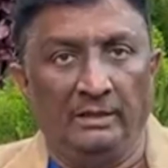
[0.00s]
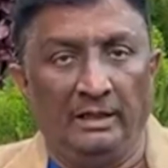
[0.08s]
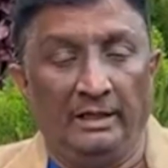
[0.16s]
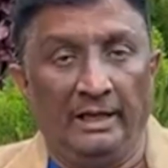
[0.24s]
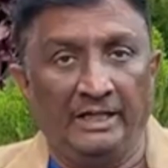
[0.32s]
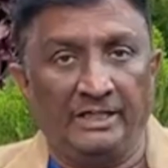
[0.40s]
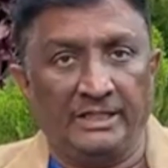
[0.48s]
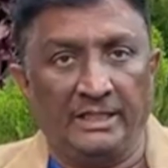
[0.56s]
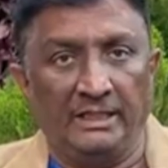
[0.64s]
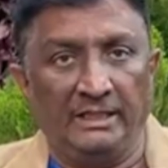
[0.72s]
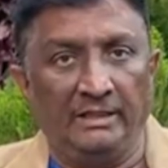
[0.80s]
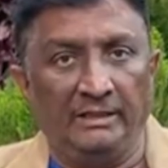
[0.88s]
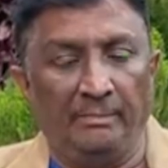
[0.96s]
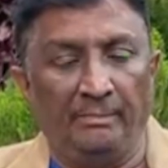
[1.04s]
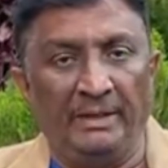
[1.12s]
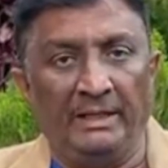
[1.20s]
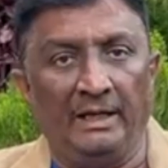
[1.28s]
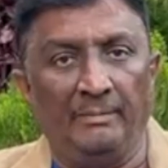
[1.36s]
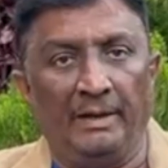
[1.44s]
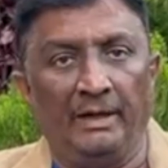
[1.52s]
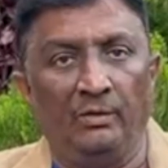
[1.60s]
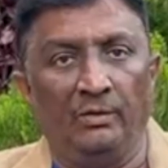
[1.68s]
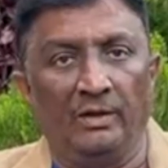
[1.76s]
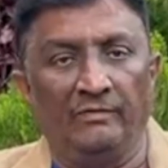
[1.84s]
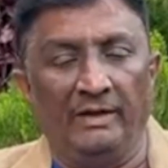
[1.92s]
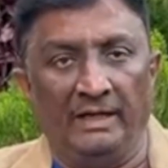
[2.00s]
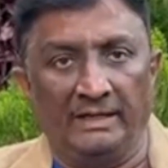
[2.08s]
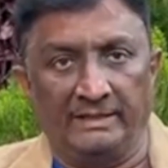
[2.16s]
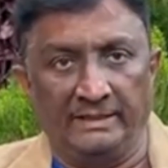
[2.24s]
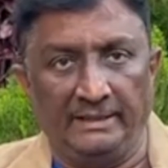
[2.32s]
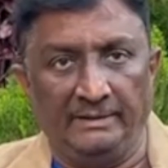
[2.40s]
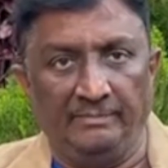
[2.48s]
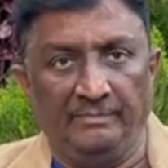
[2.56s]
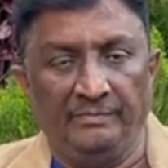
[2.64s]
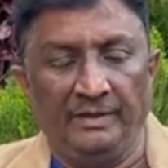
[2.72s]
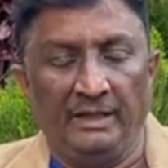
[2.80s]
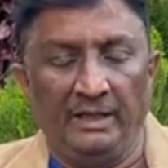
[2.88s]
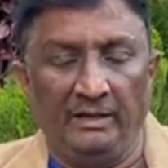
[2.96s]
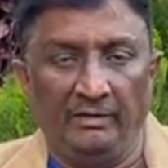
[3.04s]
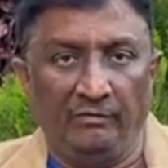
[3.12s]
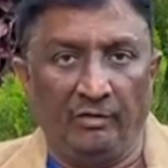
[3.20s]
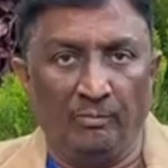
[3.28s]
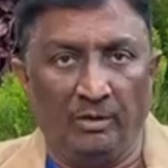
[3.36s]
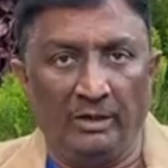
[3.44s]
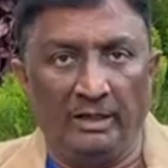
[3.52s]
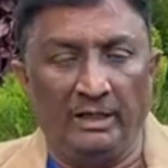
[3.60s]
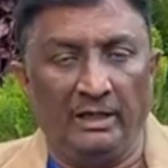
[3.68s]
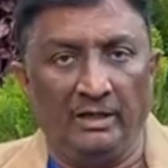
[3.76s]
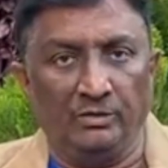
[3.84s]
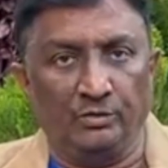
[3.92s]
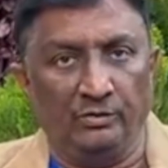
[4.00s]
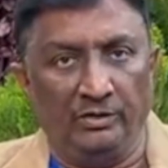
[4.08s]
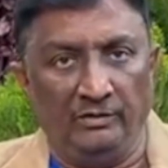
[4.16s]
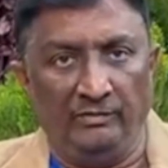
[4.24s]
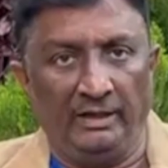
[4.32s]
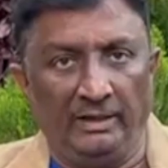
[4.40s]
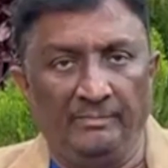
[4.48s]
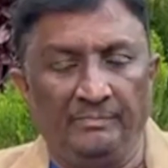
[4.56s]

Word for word: drastically the peak demand load of electricity, even for morning and also evening.